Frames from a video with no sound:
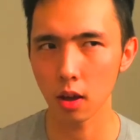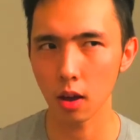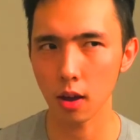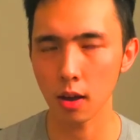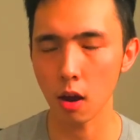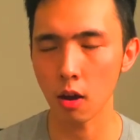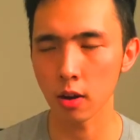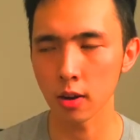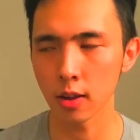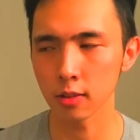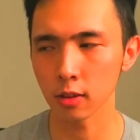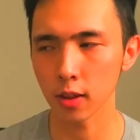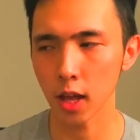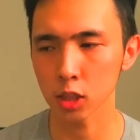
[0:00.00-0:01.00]
on an
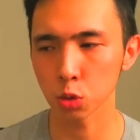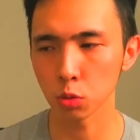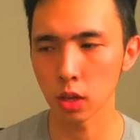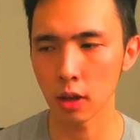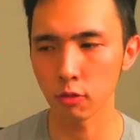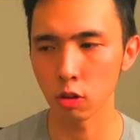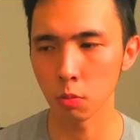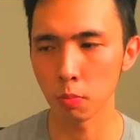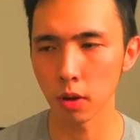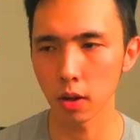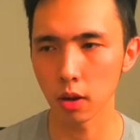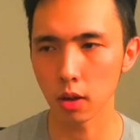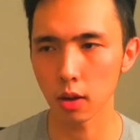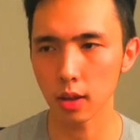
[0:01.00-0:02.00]
intellectual level,
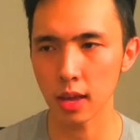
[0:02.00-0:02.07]
but